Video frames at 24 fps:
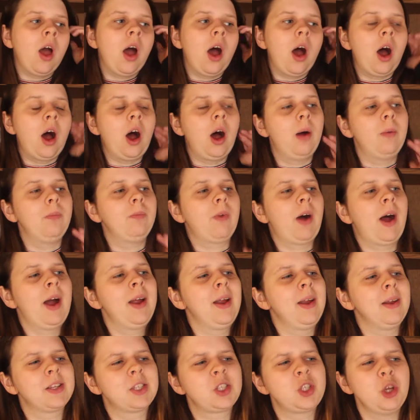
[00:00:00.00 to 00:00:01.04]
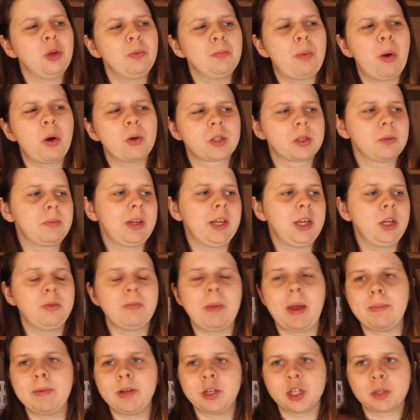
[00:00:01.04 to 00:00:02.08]
I assume possibly
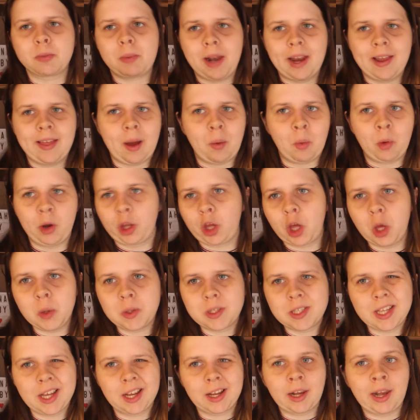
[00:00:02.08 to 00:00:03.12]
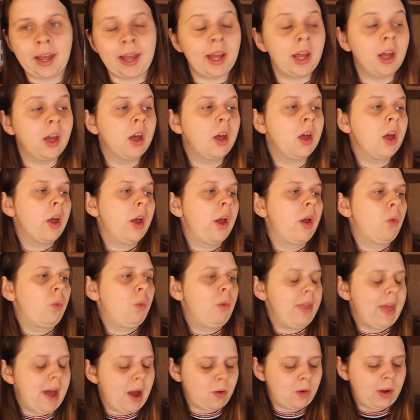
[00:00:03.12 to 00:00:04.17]
maybe just play that one acoustically
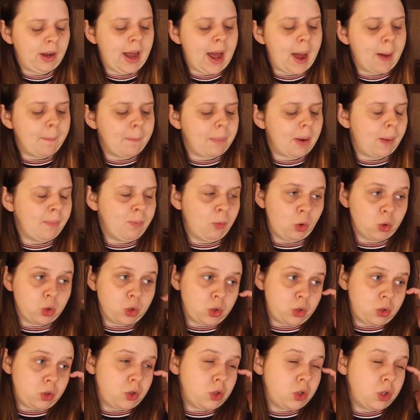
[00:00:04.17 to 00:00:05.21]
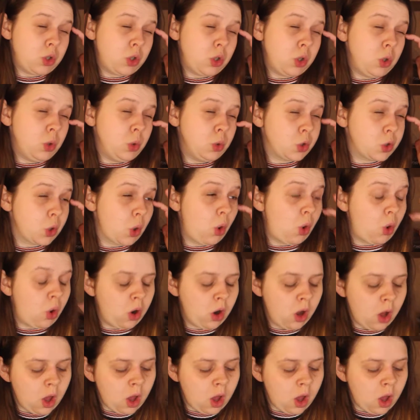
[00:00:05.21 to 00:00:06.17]
without an amp, I'm not too sure.